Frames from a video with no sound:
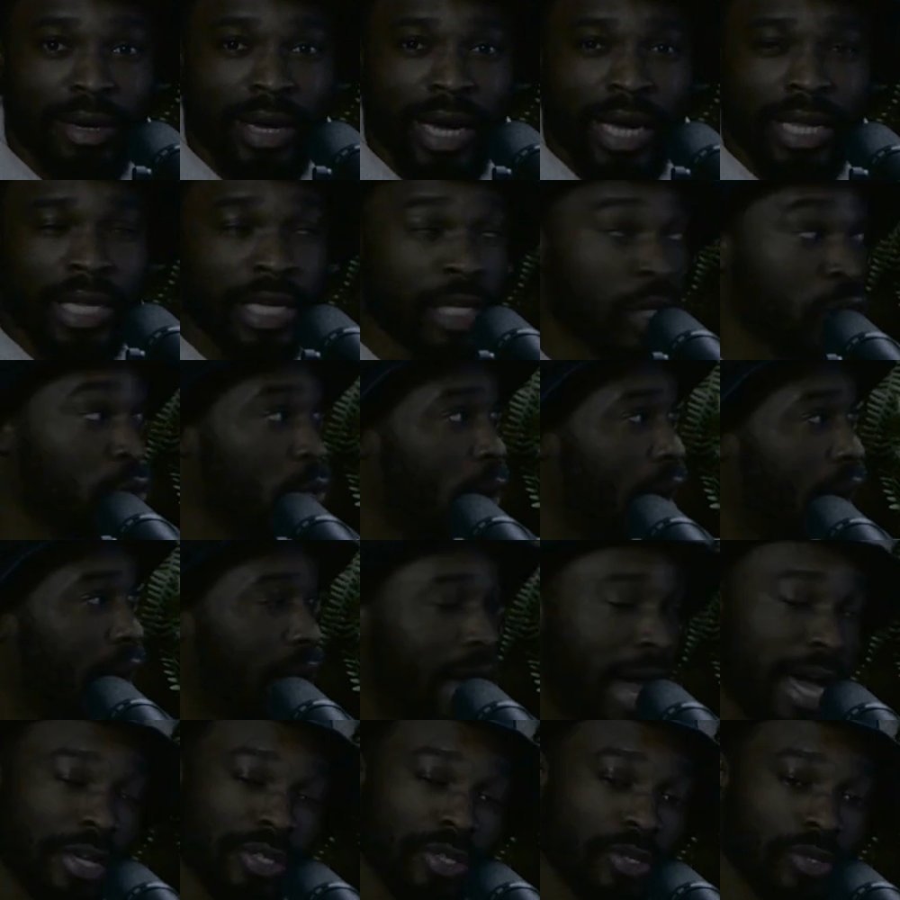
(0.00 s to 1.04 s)
And then you
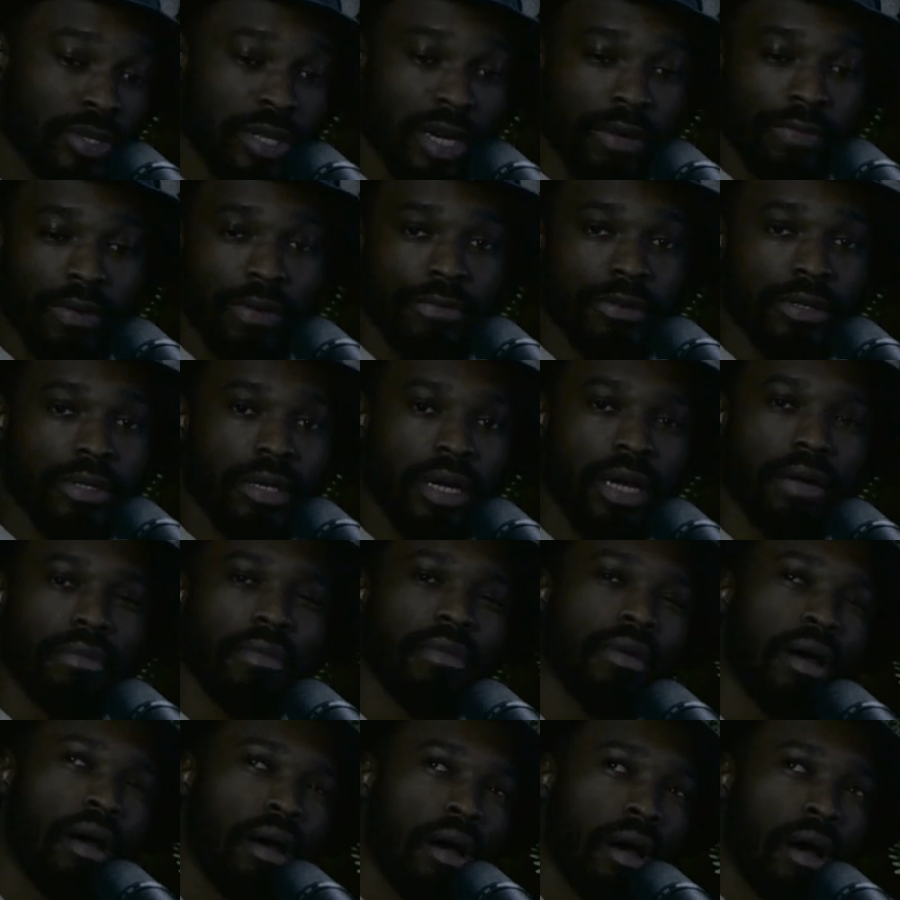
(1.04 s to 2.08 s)
ask yourself every
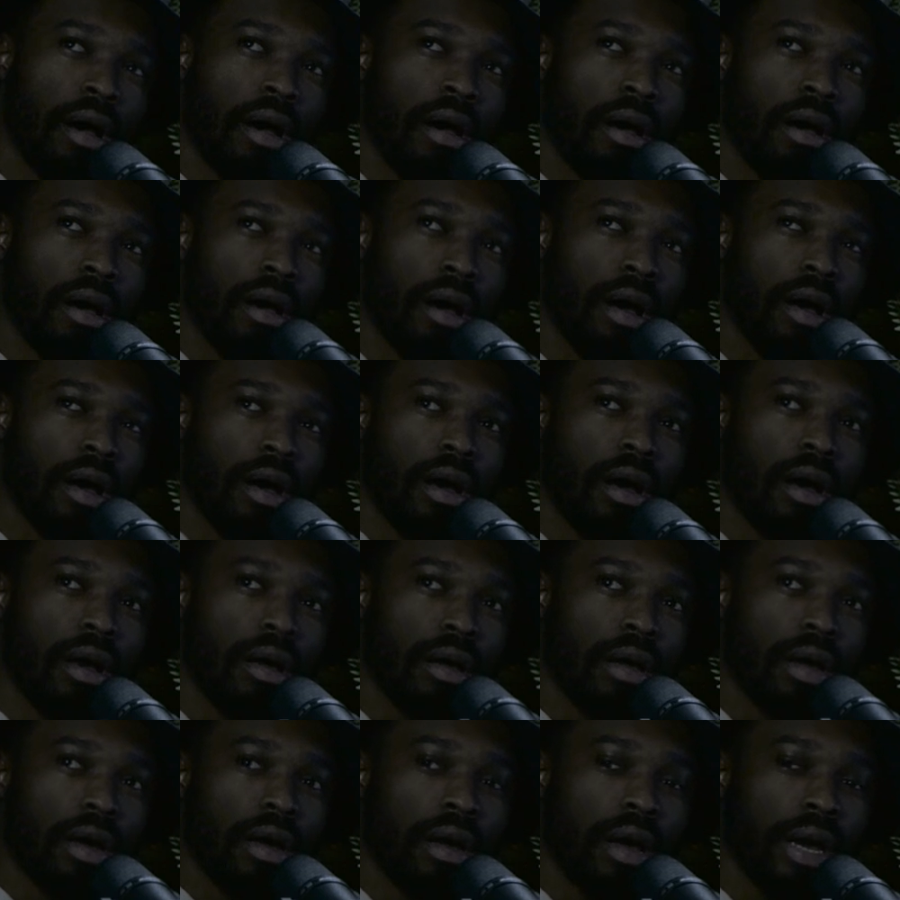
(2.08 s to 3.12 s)
time, huh,
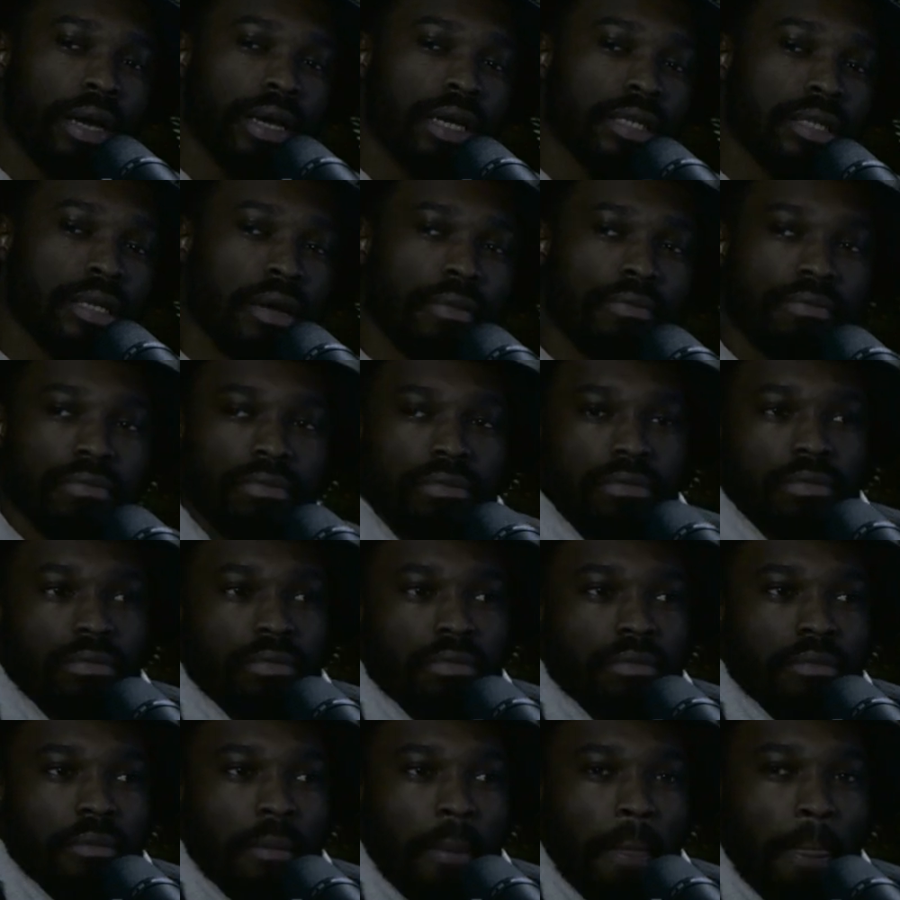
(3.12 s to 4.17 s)
I guess I'm
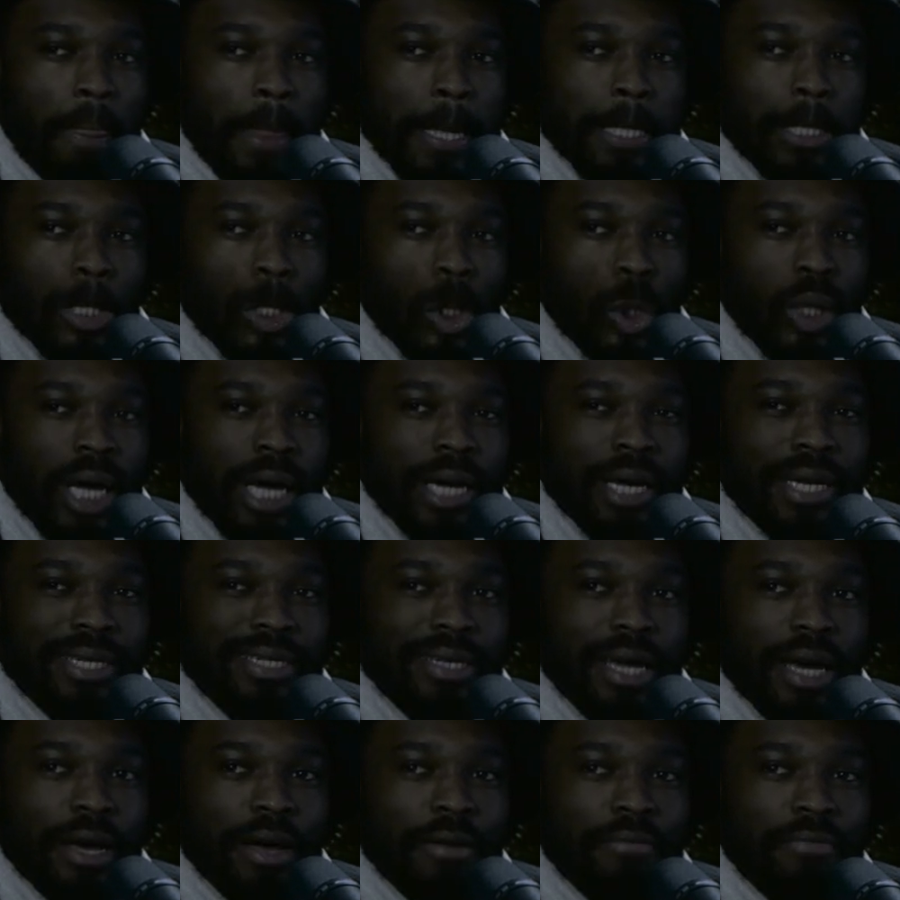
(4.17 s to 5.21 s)
I guess
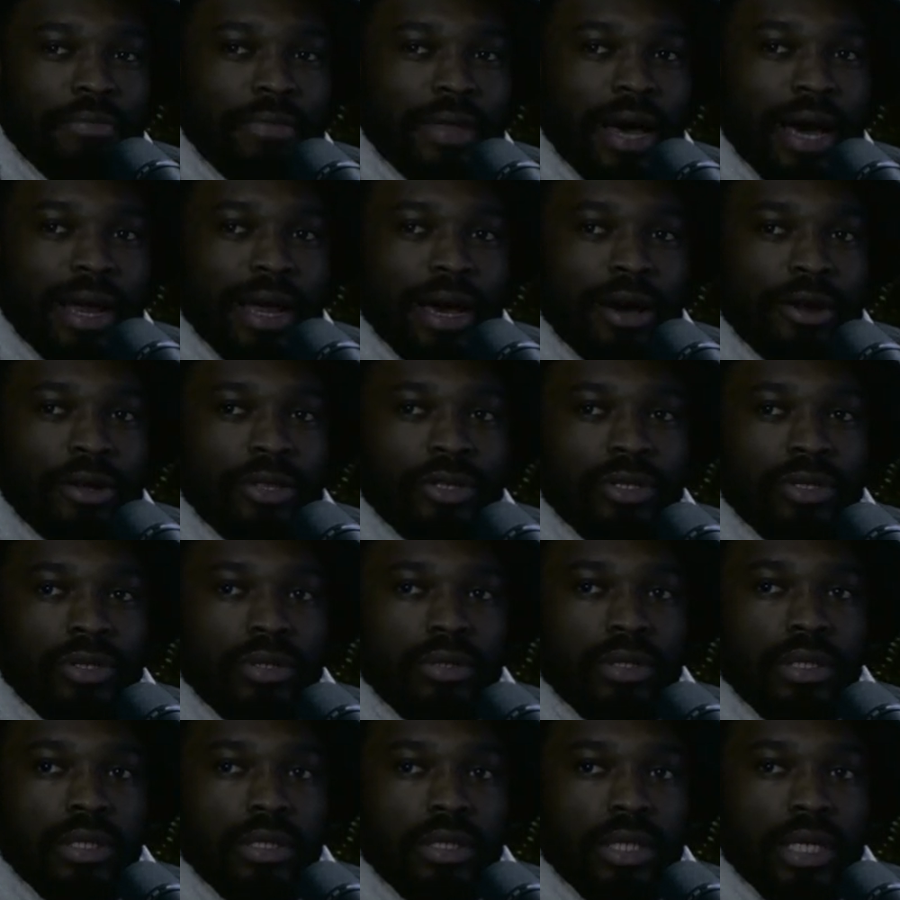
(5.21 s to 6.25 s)
I'm not out in the
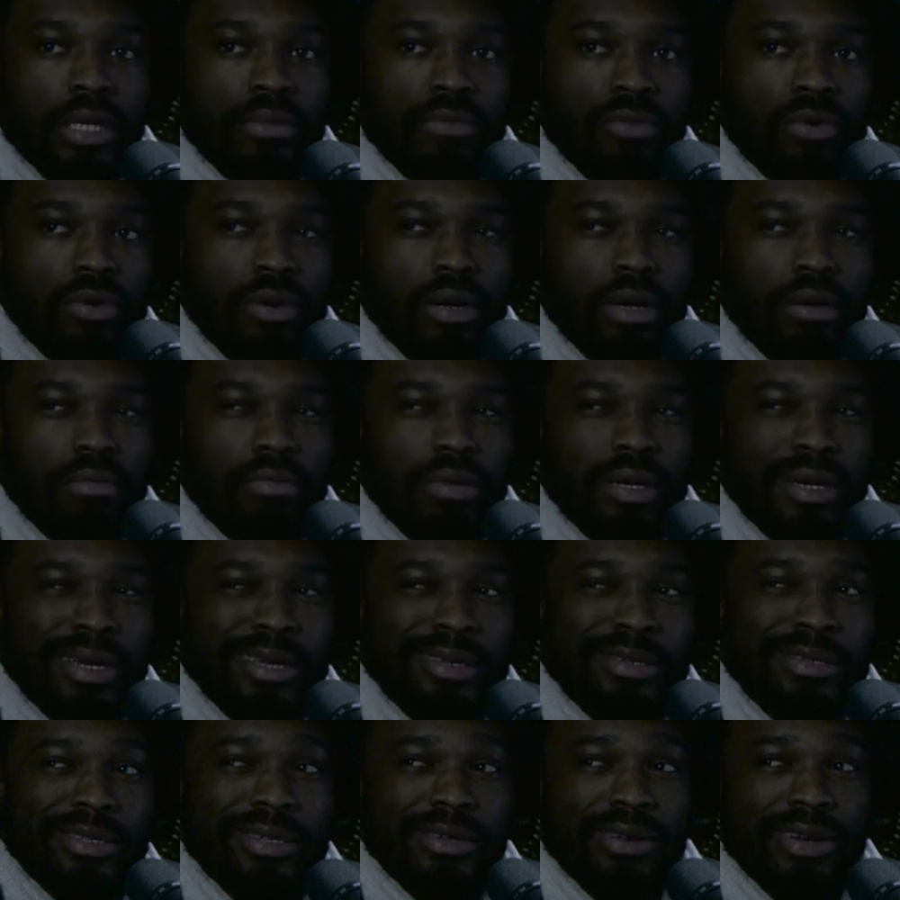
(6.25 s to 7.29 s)
streets anymore, but
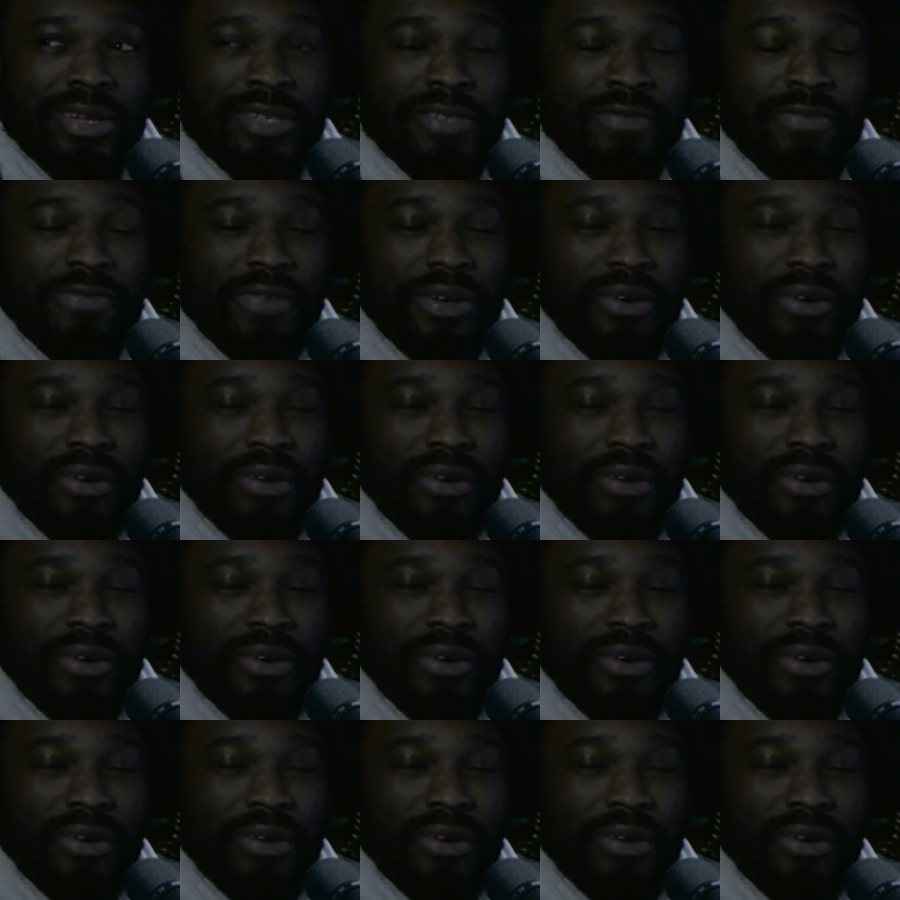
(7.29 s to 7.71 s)
it still doesn't